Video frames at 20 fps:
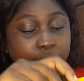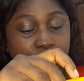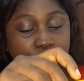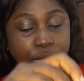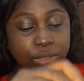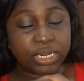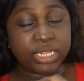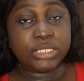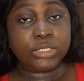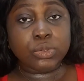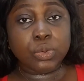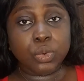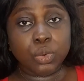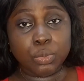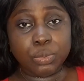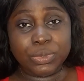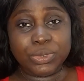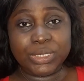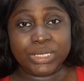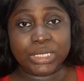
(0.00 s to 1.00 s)
So let's
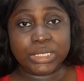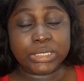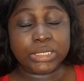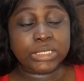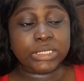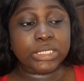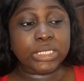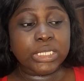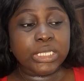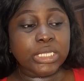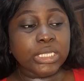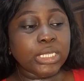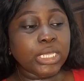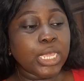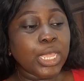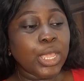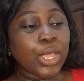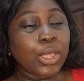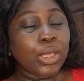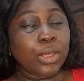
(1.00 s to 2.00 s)
open and see
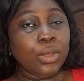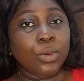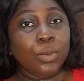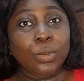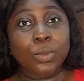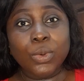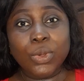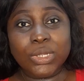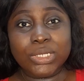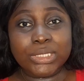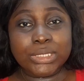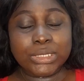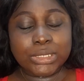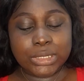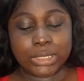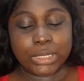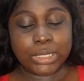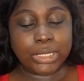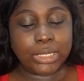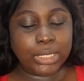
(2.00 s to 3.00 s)
what
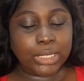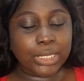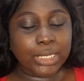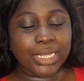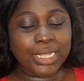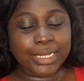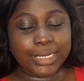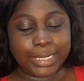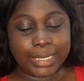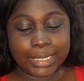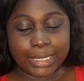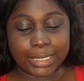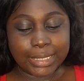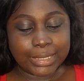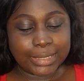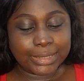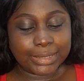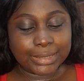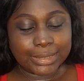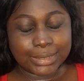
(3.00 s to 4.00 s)
it
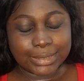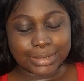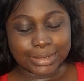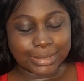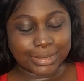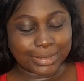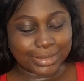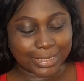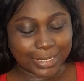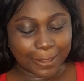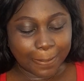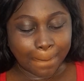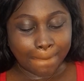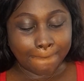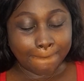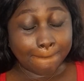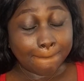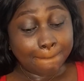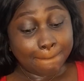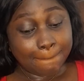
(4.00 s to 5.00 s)
is.
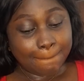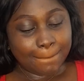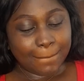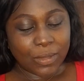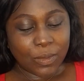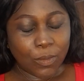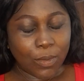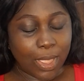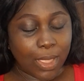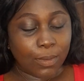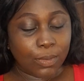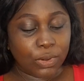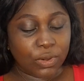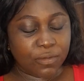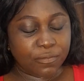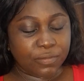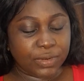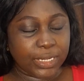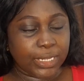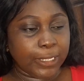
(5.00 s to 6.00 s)
Wow,
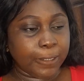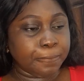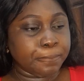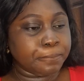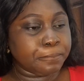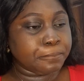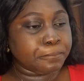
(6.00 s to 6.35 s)
lovely.